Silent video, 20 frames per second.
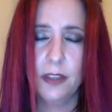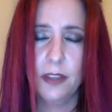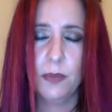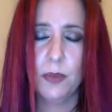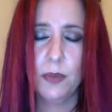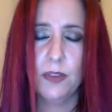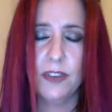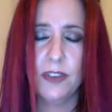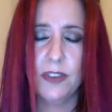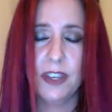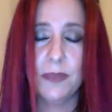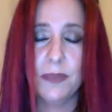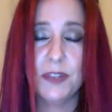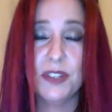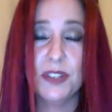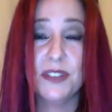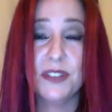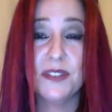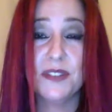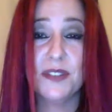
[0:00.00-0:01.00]
Moving up to
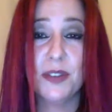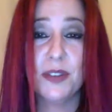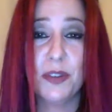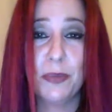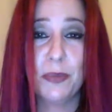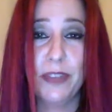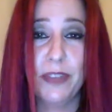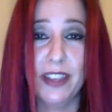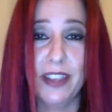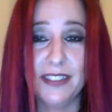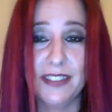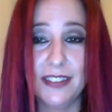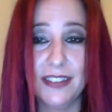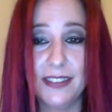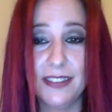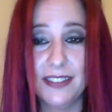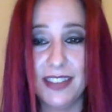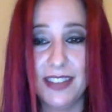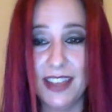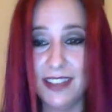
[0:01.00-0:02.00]
the solar
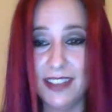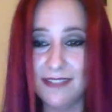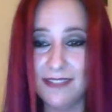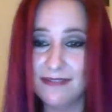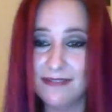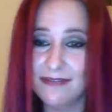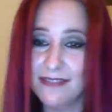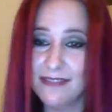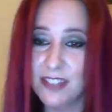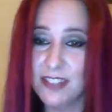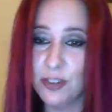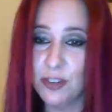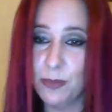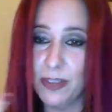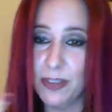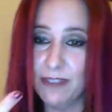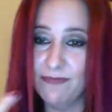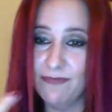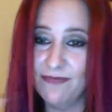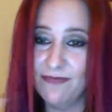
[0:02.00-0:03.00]
plexus, that
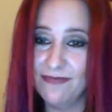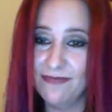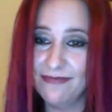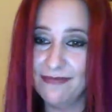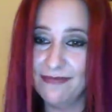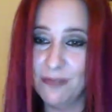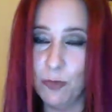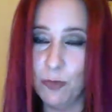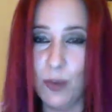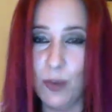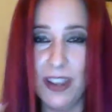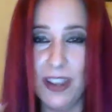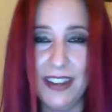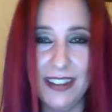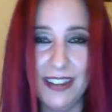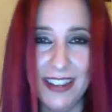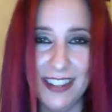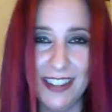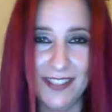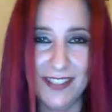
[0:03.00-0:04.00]
serpent
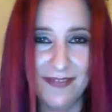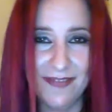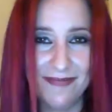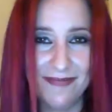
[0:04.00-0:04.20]
winding